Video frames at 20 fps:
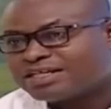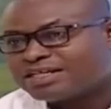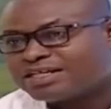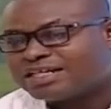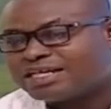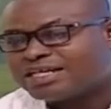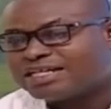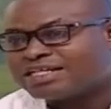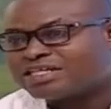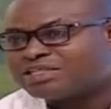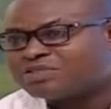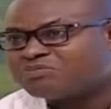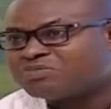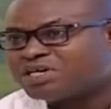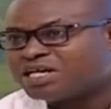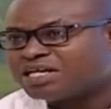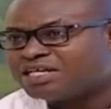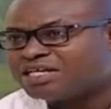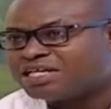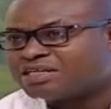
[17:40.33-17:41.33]
that is
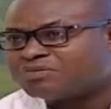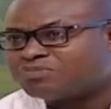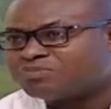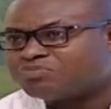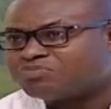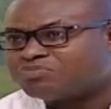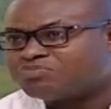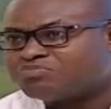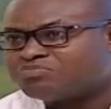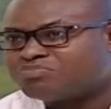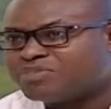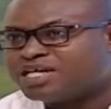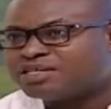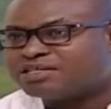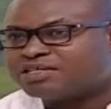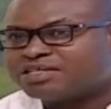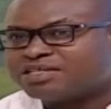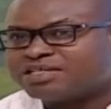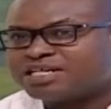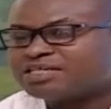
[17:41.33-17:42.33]
made that
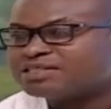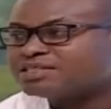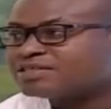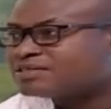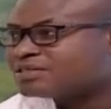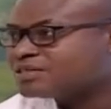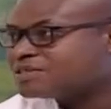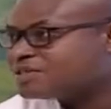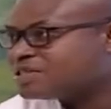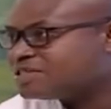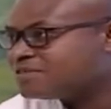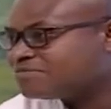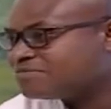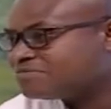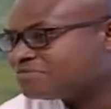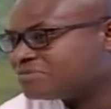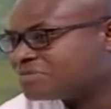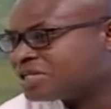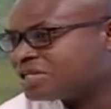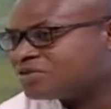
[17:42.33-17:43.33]
makes it necessary
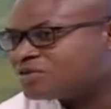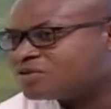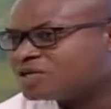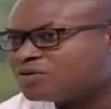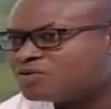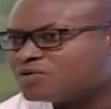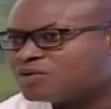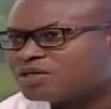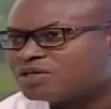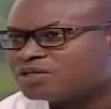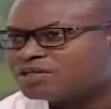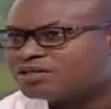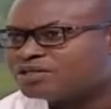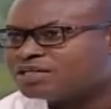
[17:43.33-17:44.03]
that, okay, well,